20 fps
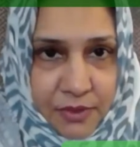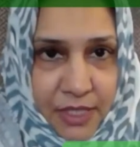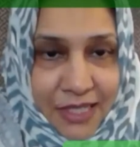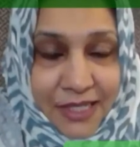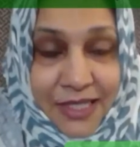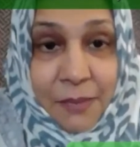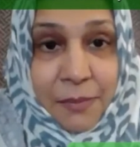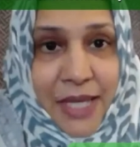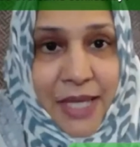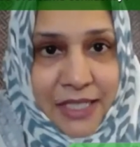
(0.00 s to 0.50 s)

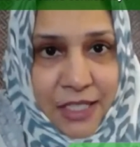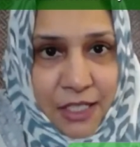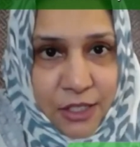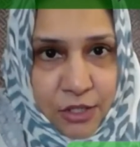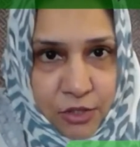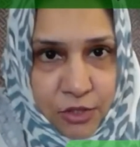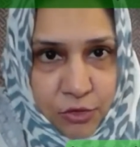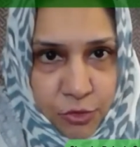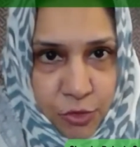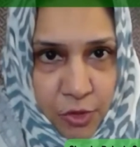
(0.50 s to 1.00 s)
they make us
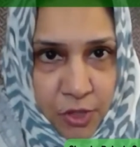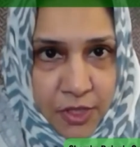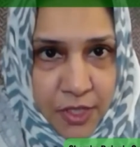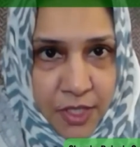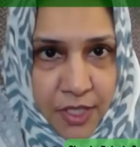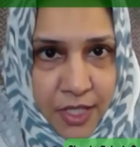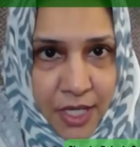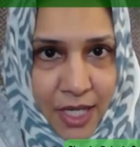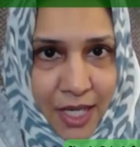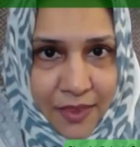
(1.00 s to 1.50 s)

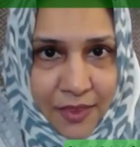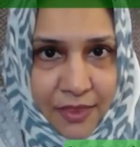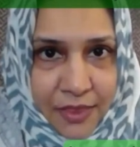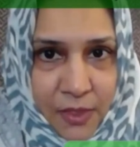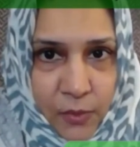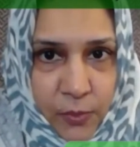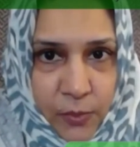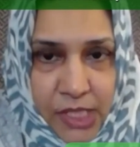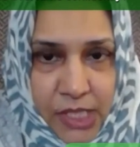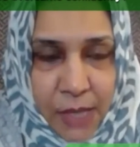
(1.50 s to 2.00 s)
stronger, and we